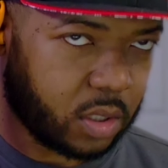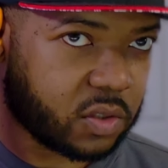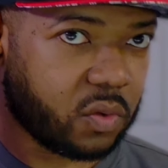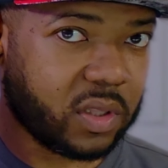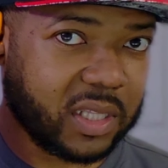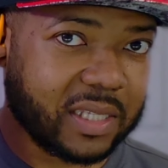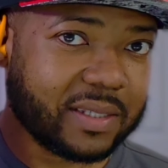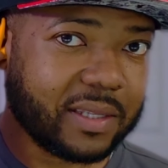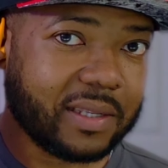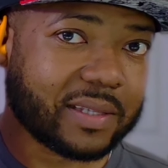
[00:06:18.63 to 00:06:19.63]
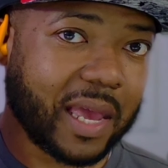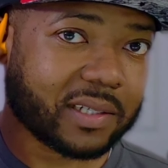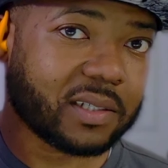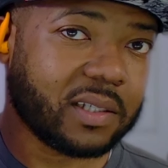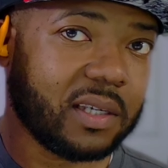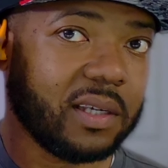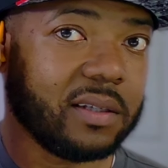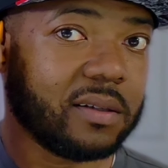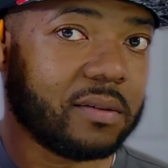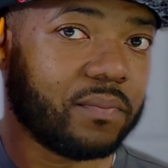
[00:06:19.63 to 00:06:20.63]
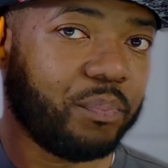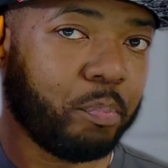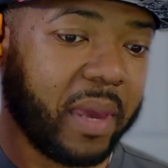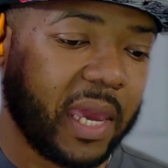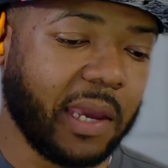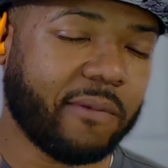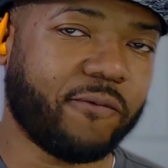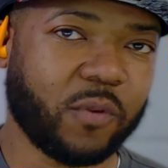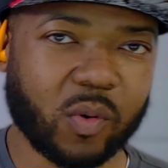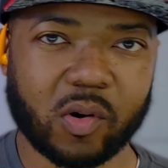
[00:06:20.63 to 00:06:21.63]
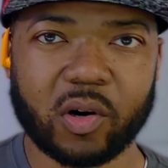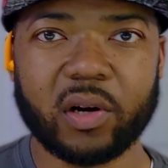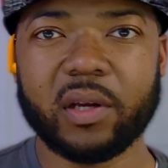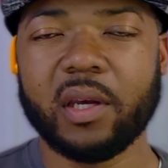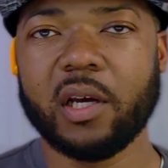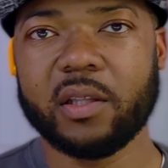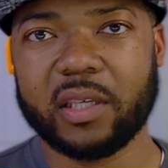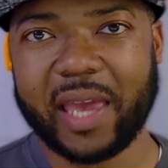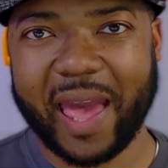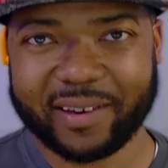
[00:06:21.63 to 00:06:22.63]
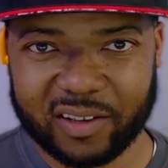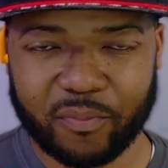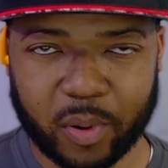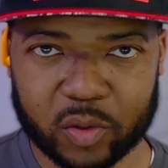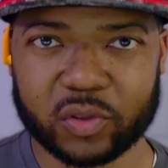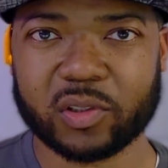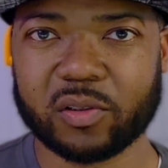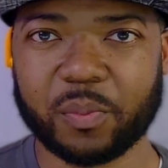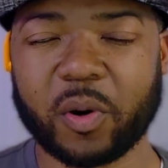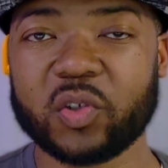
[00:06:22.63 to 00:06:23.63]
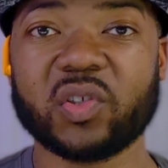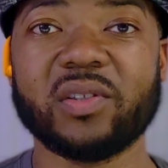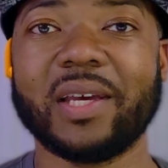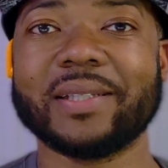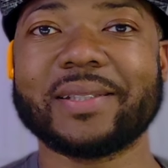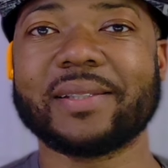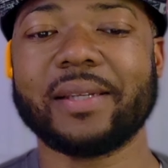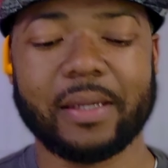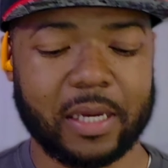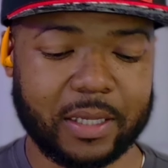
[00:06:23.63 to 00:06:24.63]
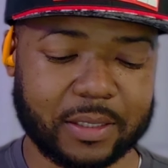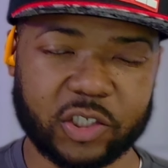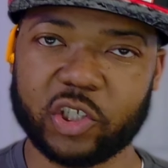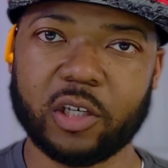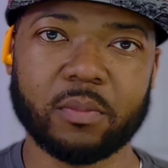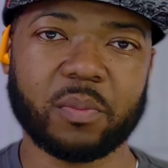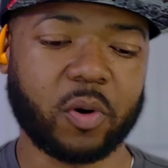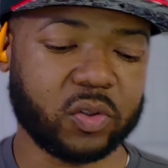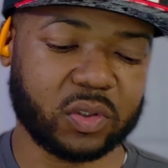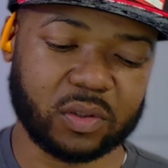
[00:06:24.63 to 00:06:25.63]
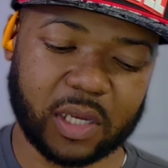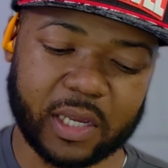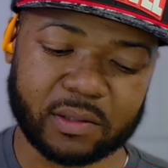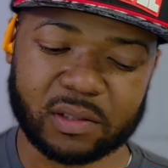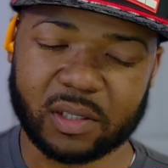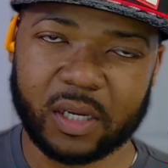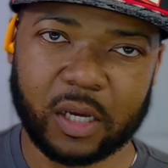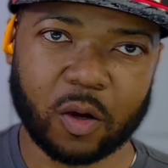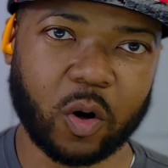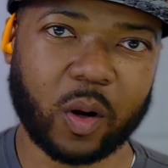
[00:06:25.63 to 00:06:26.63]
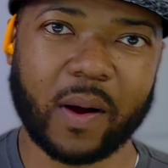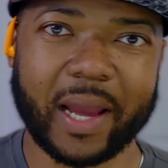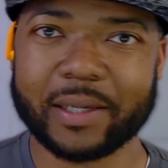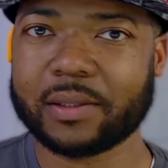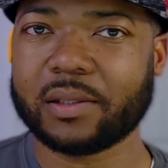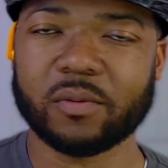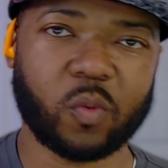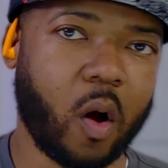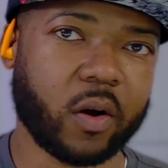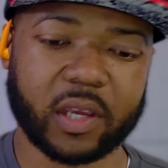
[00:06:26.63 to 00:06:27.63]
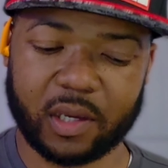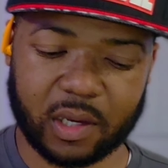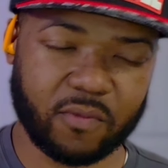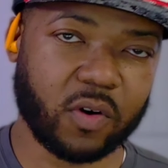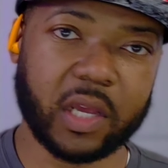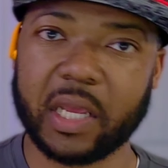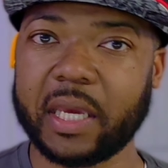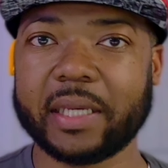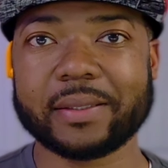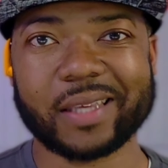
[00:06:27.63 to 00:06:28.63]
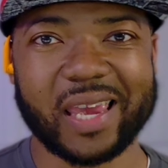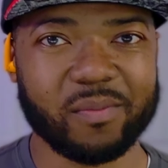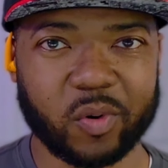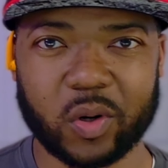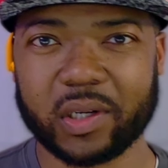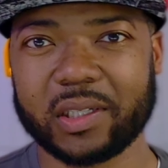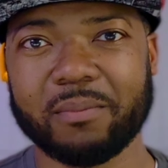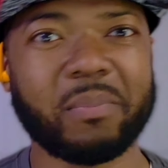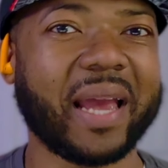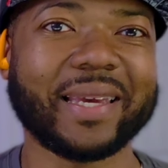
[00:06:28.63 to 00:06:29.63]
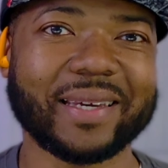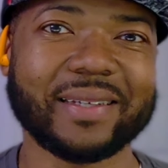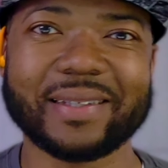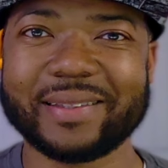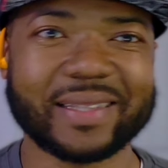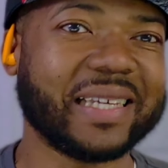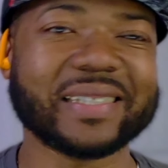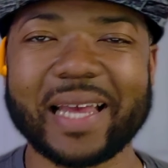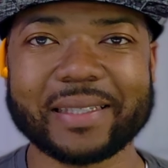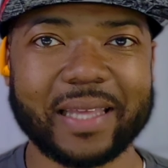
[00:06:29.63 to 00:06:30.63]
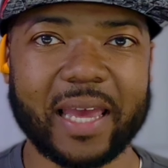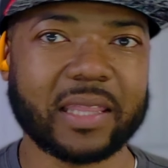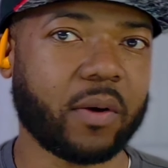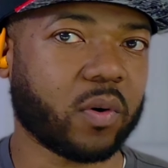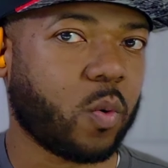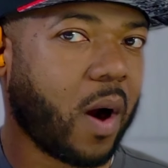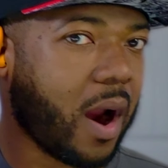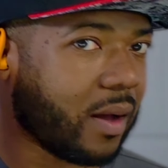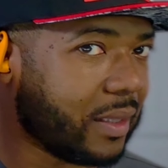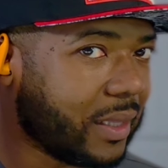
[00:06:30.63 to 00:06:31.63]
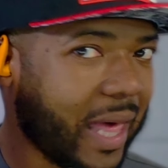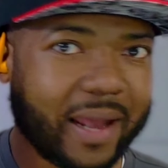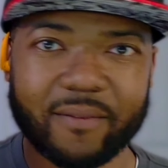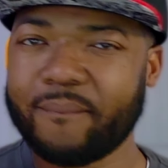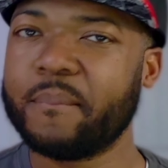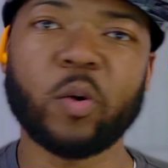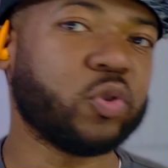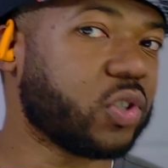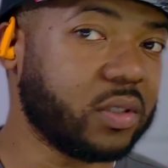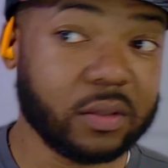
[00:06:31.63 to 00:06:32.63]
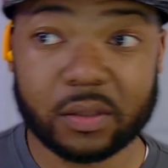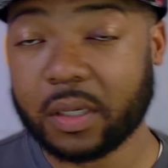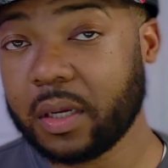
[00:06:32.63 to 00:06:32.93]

So this is actually made for the active person, the person that's at the gym, the person that's going on hikes and walking and running and skateboarding and biking and things like that, that require a lot of motion.